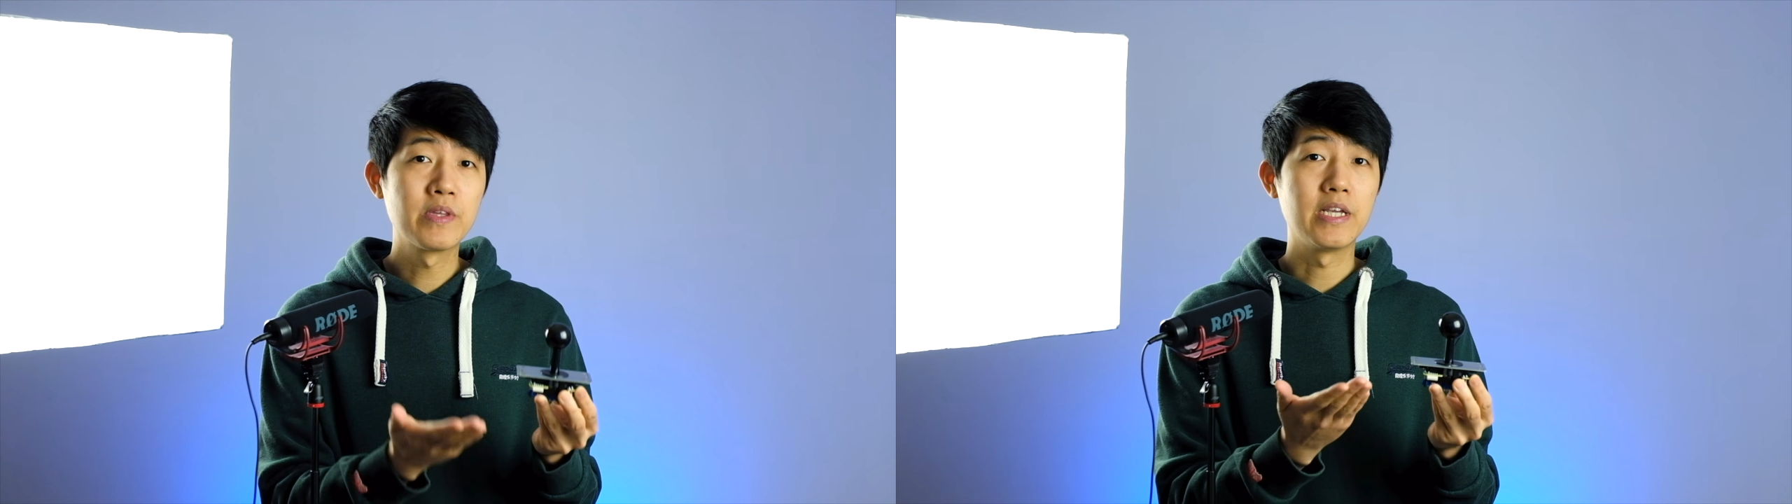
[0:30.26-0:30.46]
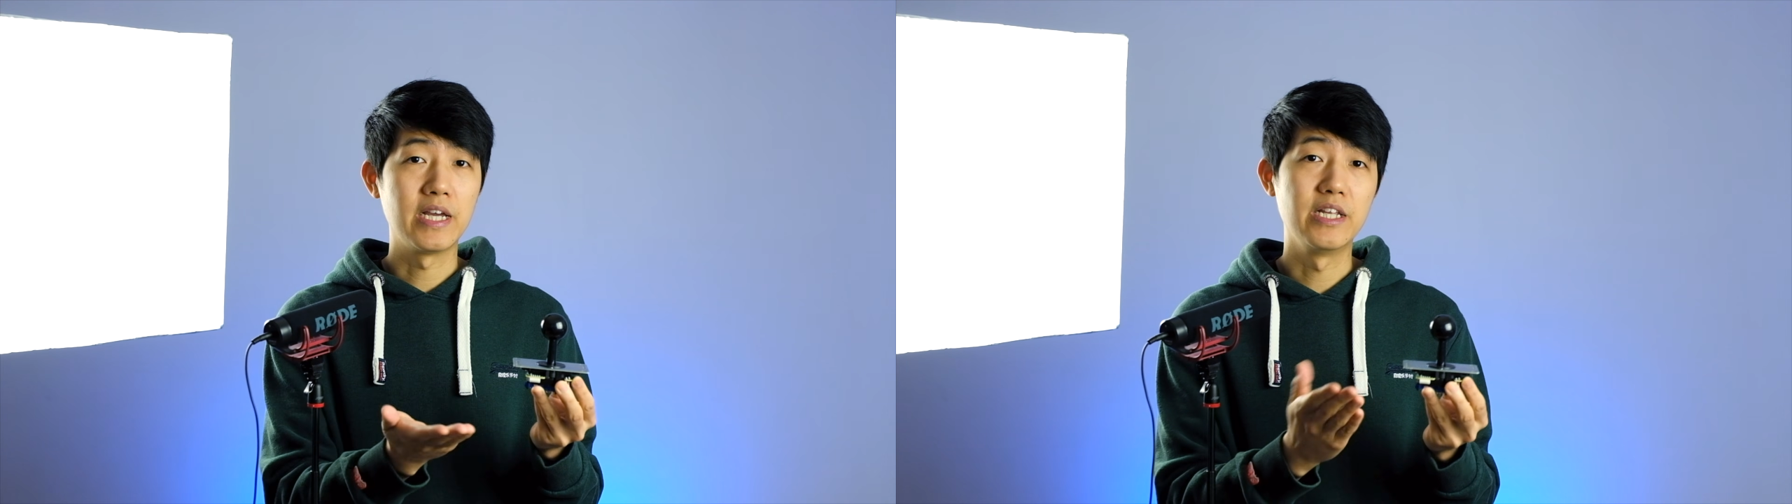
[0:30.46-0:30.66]

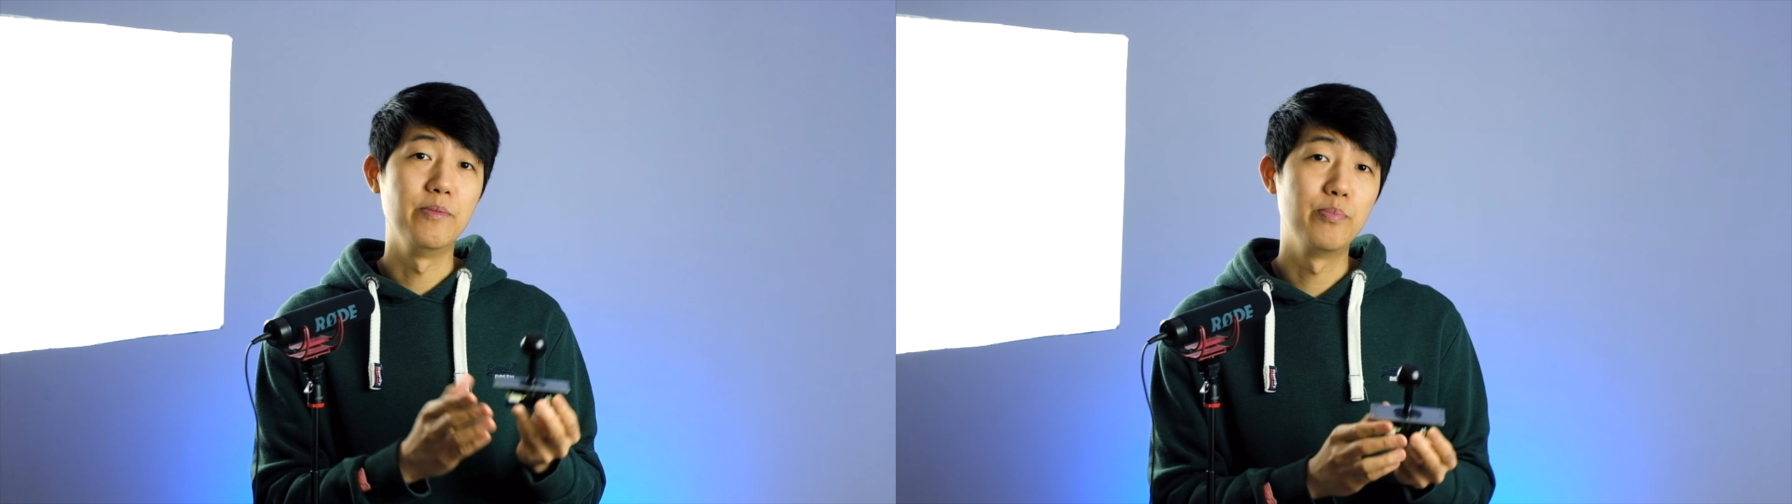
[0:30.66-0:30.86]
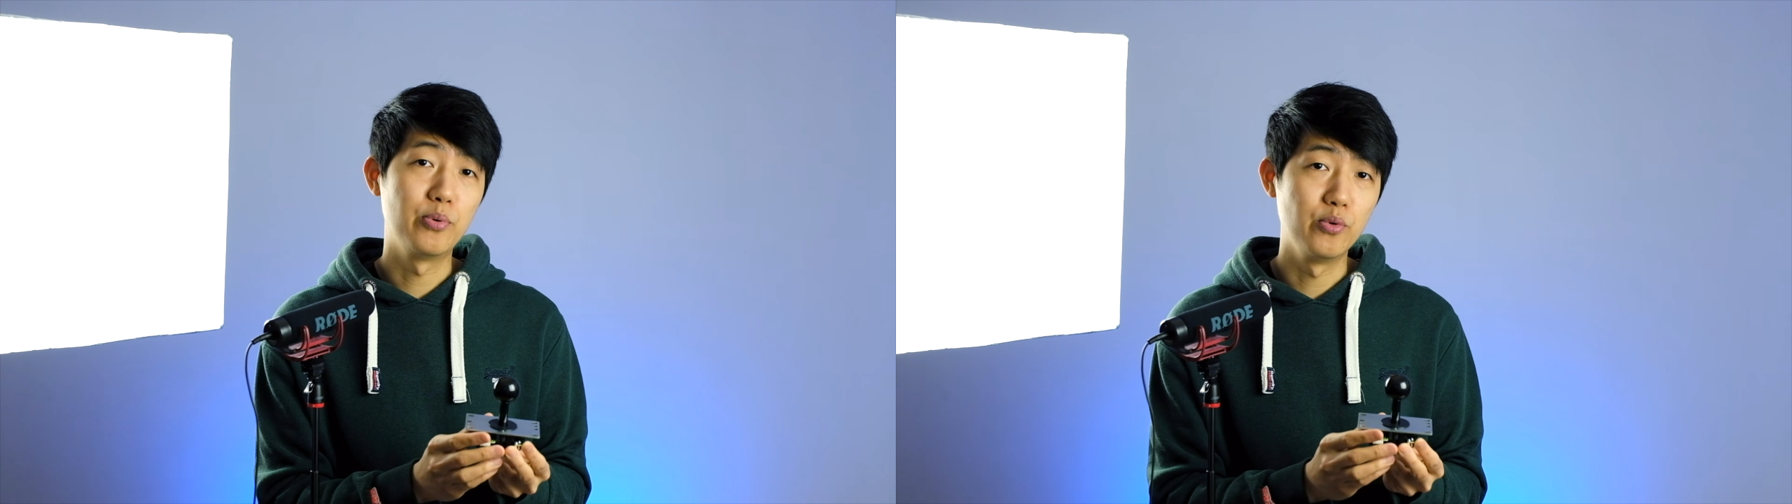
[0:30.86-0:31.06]
and
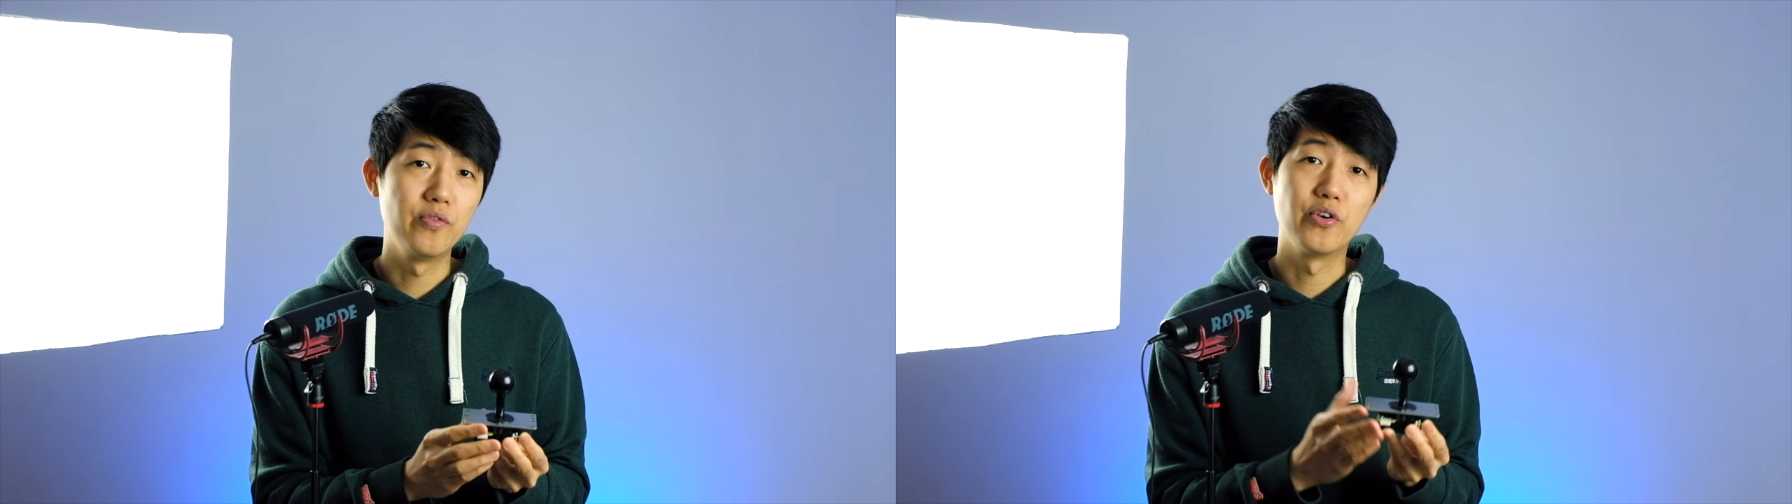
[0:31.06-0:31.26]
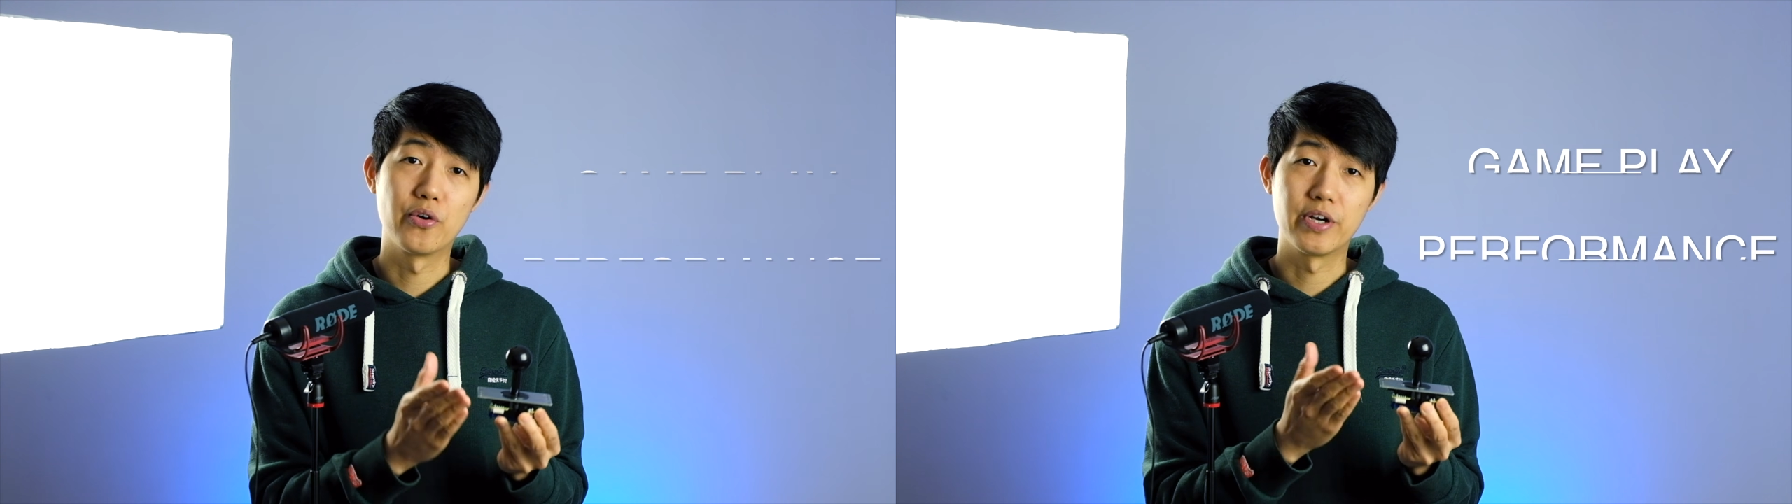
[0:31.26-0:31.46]

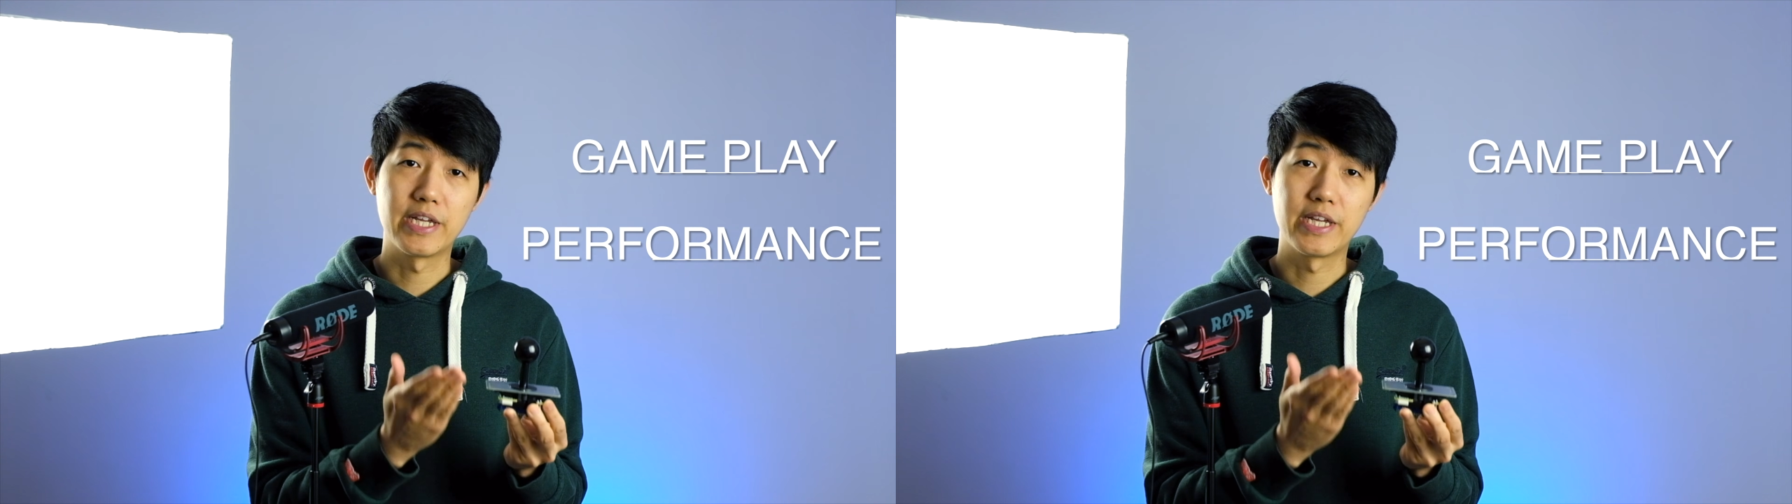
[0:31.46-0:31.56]
improve your